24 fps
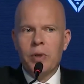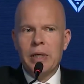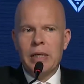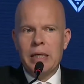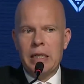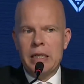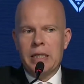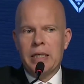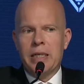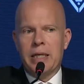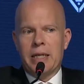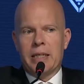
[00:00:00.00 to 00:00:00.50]

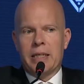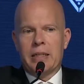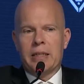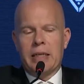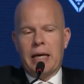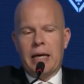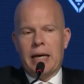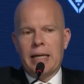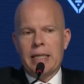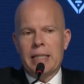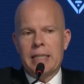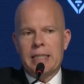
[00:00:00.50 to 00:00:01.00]
really yet.
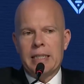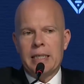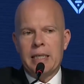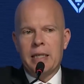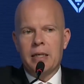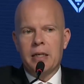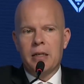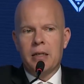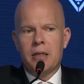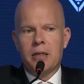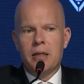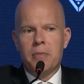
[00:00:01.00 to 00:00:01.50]
I
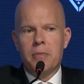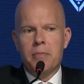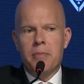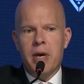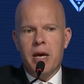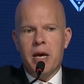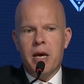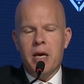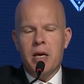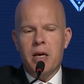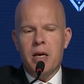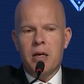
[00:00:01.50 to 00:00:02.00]
think the
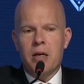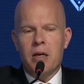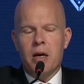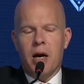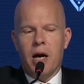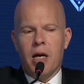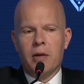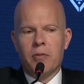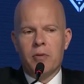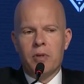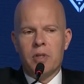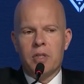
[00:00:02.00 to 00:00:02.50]
main,
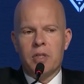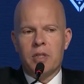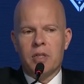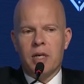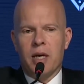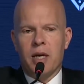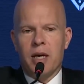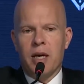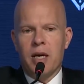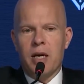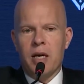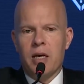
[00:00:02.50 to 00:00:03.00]
I would
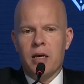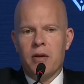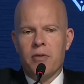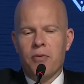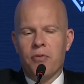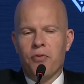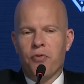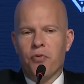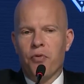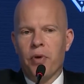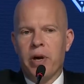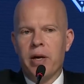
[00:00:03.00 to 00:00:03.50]
say,
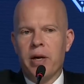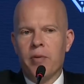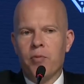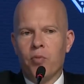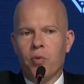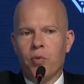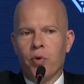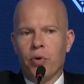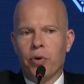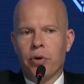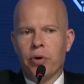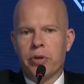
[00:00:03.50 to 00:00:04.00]

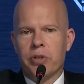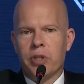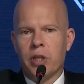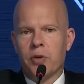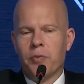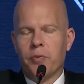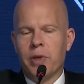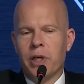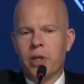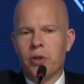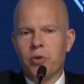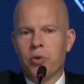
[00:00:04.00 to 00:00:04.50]
frameworks that
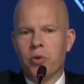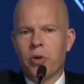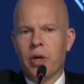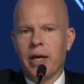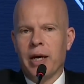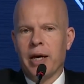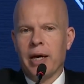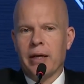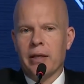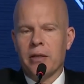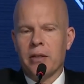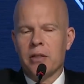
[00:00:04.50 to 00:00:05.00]
we are looking
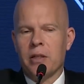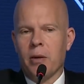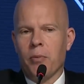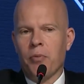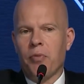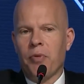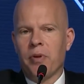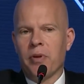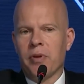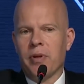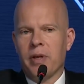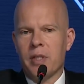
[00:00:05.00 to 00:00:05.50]
at are
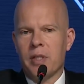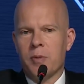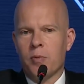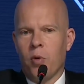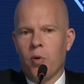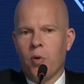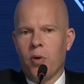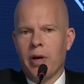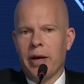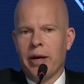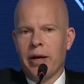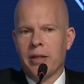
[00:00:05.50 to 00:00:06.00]
something that's
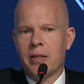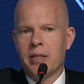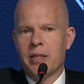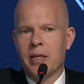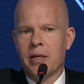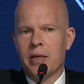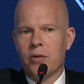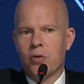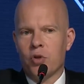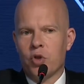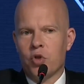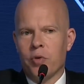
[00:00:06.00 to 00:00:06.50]
more like
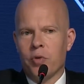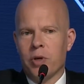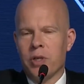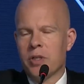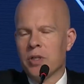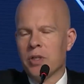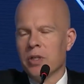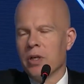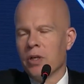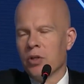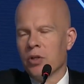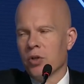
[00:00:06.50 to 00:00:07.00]
10 to
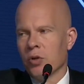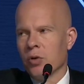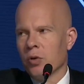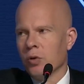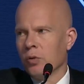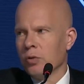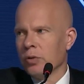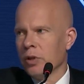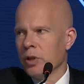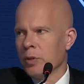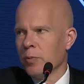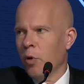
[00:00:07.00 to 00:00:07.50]
20 years
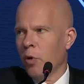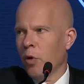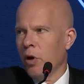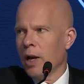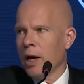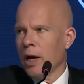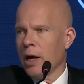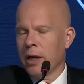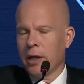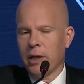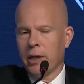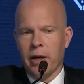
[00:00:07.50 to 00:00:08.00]
old. It's more
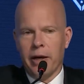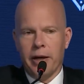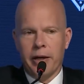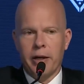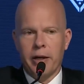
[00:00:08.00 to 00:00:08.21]
like